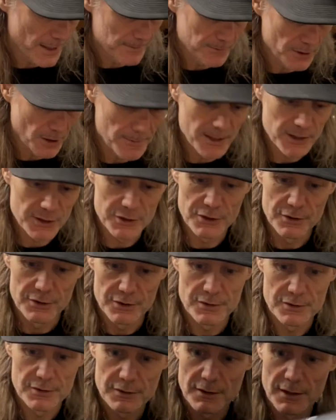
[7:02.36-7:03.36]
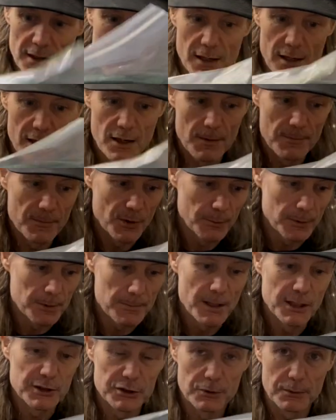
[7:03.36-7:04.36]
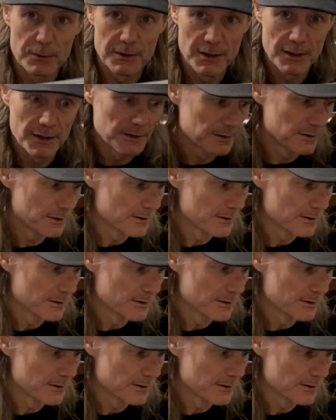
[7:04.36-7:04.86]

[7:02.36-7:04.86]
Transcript: dimensions that we measure with this.